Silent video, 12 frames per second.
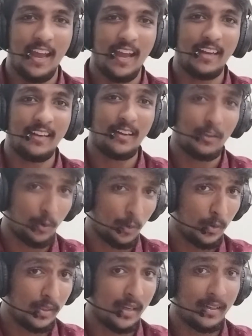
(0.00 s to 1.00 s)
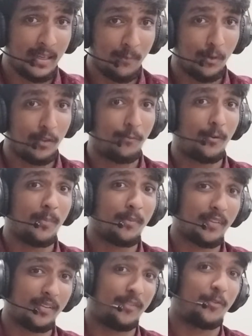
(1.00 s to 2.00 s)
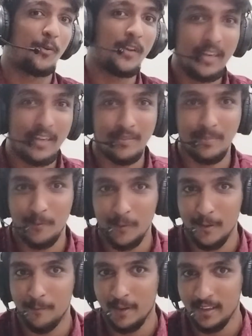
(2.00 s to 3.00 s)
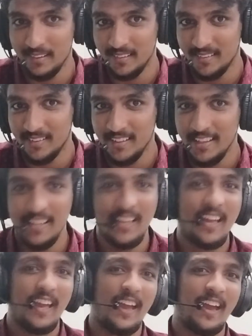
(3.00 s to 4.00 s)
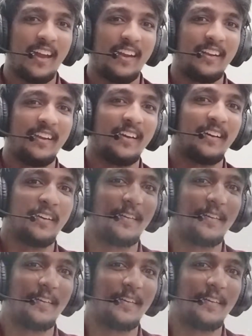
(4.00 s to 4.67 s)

And you know, the team was formed just 20 days before the finals. And